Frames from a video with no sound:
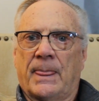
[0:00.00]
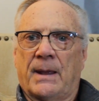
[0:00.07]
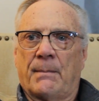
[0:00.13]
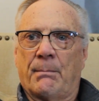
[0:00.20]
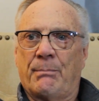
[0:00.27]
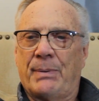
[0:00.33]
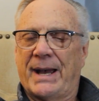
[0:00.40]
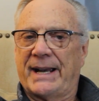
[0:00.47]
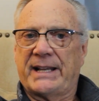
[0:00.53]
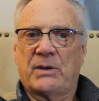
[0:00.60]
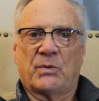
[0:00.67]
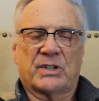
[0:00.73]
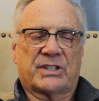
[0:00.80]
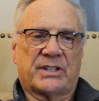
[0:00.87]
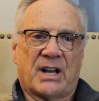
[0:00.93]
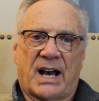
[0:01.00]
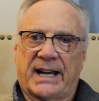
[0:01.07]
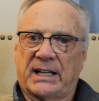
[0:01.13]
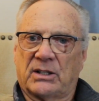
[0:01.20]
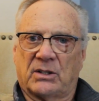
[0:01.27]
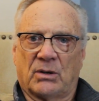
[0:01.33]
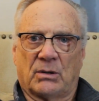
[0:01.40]
Betty was not
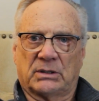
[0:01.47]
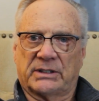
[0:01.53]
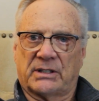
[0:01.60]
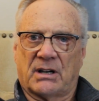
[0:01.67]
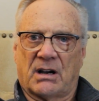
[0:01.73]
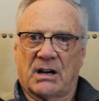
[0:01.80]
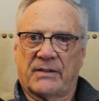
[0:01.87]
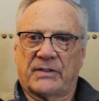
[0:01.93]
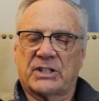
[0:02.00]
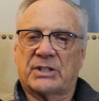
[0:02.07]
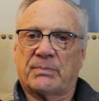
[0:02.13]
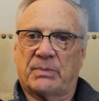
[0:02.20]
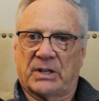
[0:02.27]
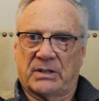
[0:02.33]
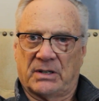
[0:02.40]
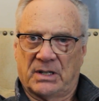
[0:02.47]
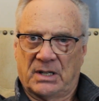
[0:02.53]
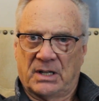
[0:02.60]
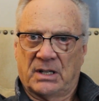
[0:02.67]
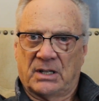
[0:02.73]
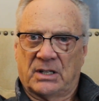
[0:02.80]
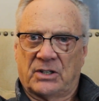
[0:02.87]
at Golden Harvest, but
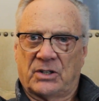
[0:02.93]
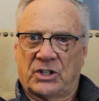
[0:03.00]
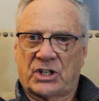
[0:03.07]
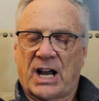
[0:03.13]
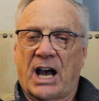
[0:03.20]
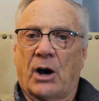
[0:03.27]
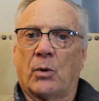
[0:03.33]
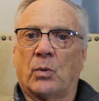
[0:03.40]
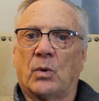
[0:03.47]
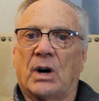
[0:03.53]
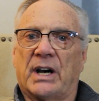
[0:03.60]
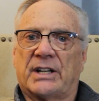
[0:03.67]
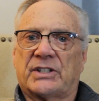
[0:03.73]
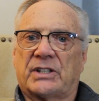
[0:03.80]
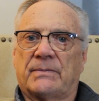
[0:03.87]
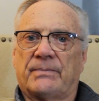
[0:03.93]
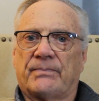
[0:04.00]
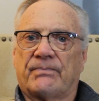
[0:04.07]
Chow was.